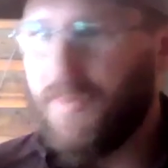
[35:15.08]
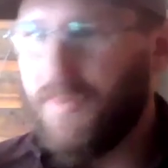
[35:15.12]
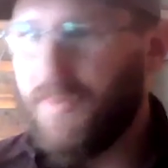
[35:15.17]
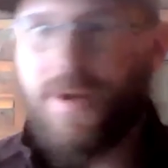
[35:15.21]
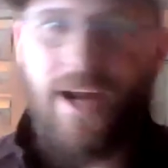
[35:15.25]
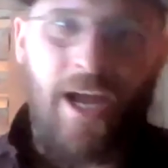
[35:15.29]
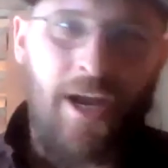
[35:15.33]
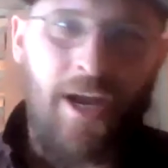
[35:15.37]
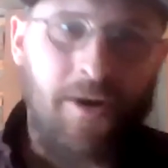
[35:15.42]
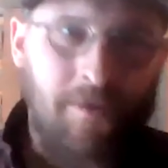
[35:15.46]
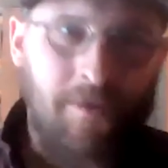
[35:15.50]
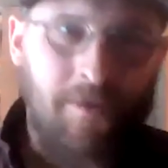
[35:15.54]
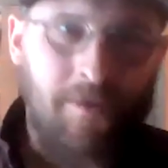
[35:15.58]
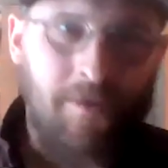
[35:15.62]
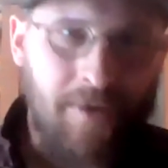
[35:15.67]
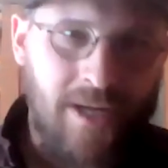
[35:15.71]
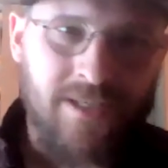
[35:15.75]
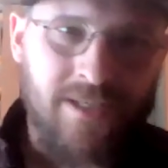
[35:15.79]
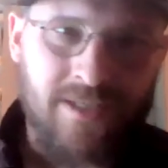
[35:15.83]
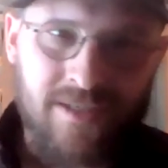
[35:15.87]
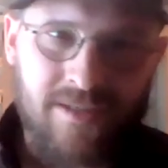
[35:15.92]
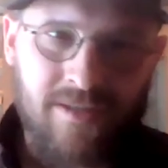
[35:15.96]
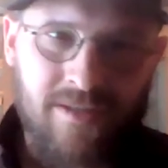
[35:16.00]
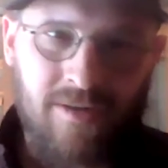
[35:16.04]
a little bit higher
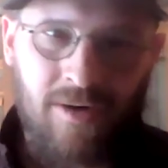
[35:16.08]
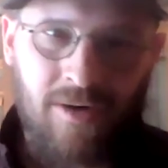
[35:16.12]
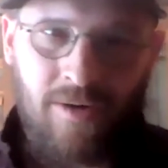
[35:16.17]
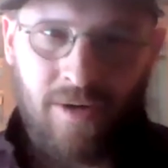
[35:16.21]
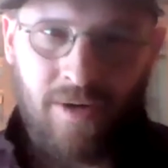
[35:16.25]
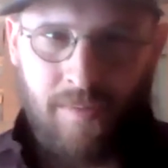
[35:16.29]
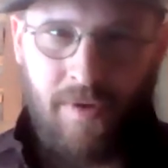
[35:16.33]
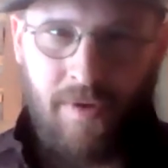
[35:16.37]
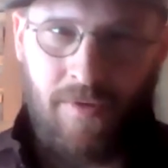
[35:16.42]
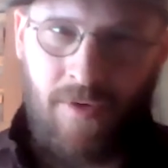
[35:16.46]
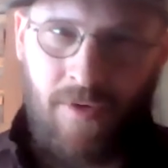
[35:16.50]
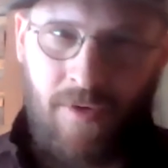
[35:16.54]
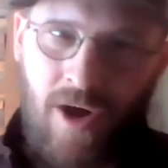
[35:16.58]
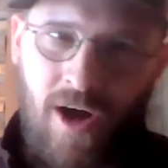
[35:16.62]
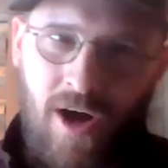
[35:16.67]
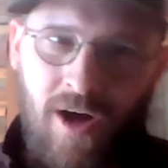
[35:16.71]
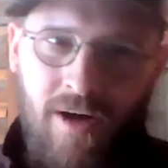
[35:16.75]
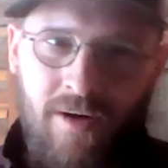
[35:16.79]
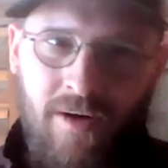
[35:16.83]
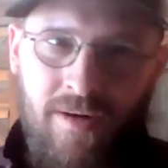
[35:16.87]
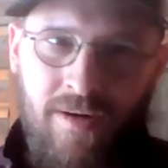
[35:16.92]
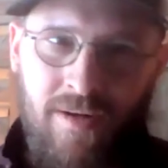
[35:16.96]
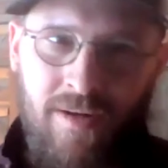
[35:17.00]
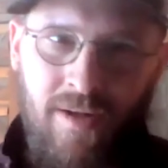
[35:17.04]
risk, don't get me
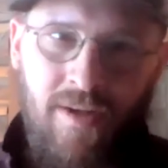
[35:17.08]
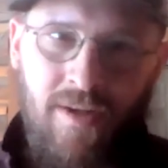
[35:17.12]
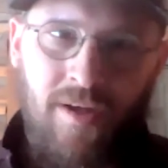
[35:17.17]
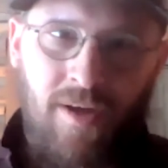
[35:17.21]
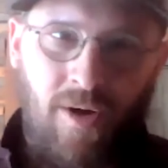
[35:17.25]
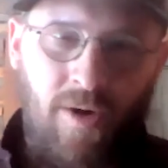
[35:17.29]
wrong,